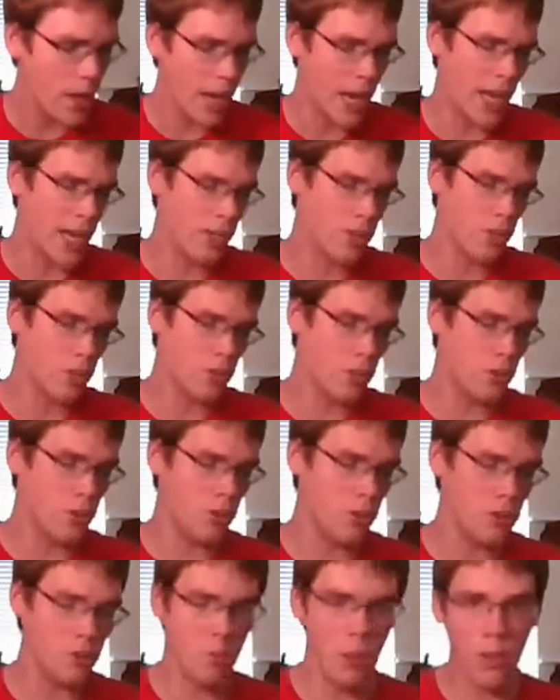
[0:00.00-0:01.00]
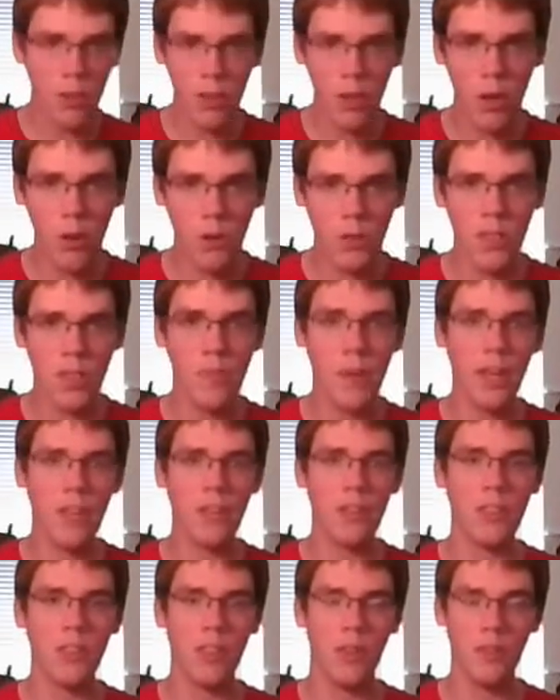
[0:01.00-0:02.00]
And you can use bentos to make
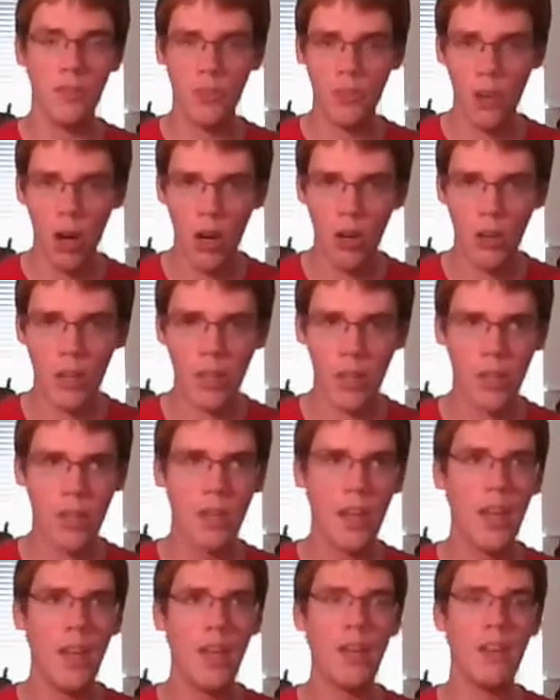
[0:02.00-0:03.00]
yourself stronger.